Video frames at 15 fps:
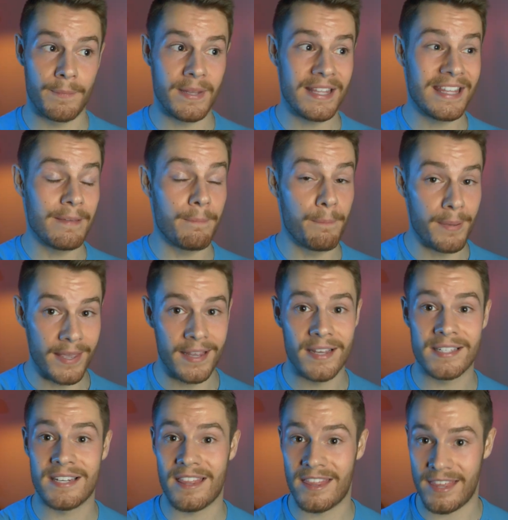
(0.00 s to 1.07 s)
be the
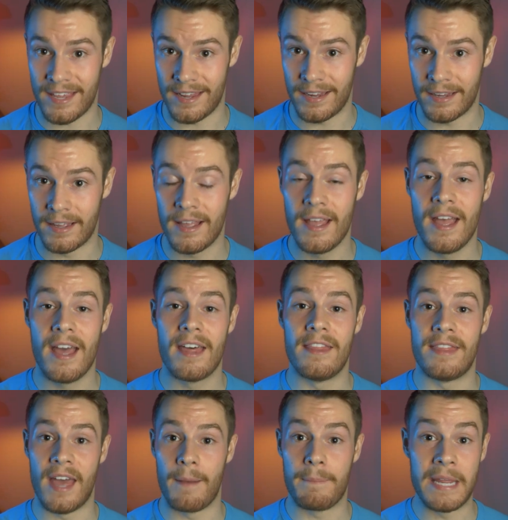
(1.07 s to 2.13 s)
biggest thing
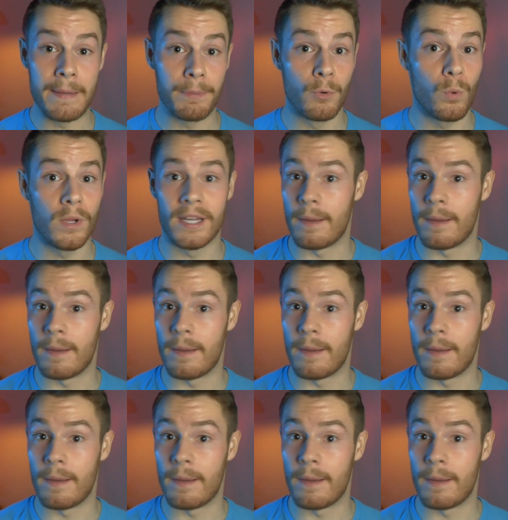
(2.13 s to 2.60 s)
that people will